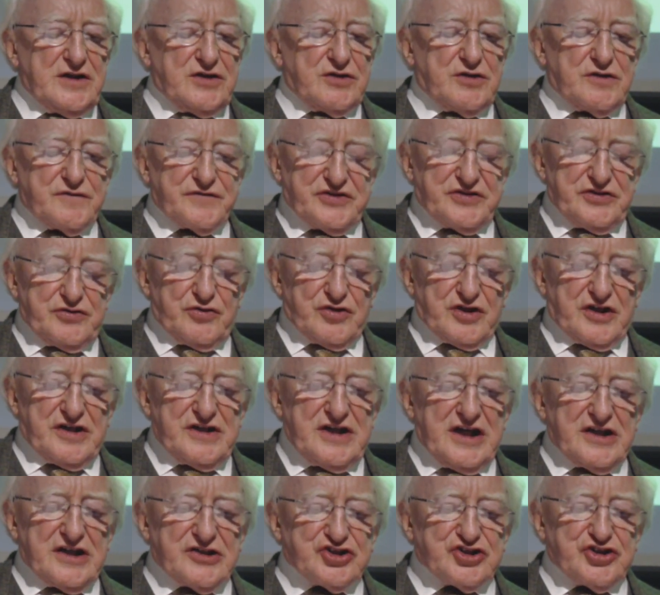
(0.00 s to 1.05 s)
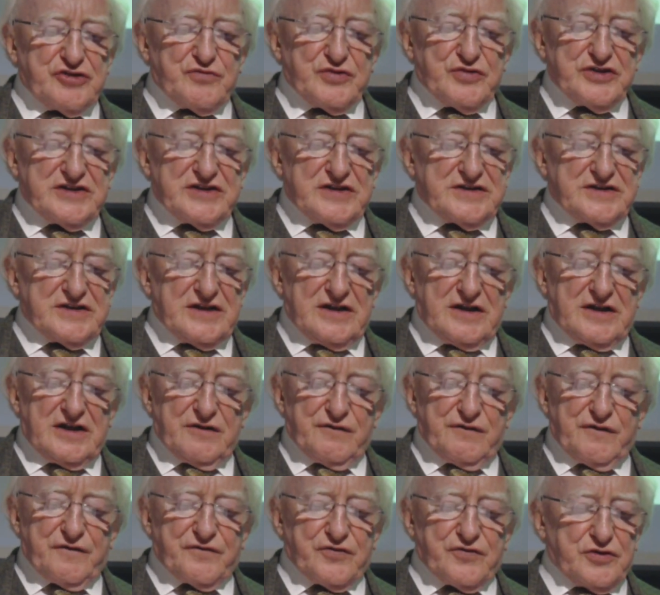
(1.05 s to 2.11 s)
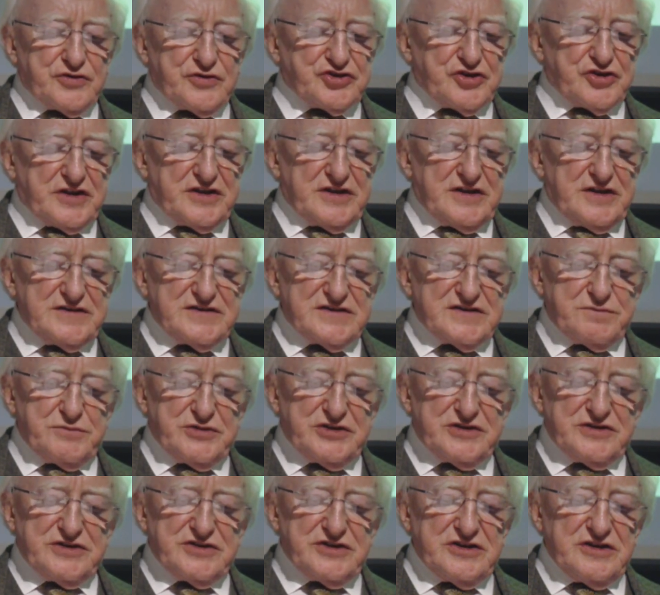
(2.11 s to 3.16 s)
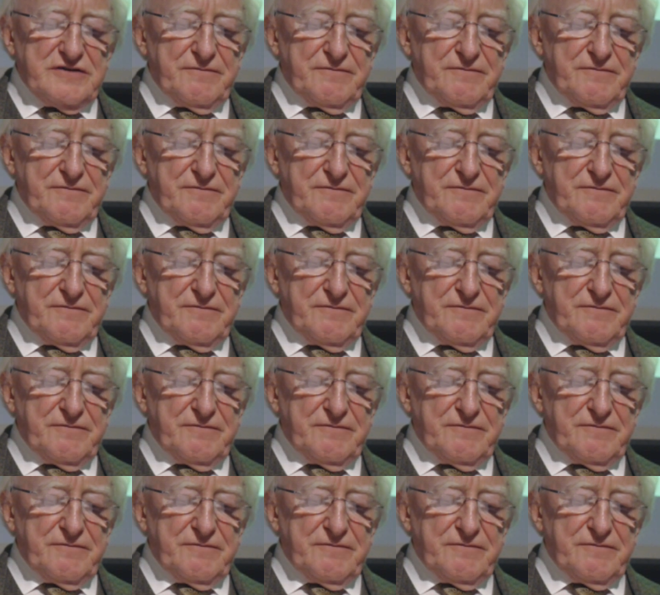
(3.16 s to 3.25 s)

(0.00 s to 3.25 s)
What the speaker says: of your connection with the life of Roger Casement.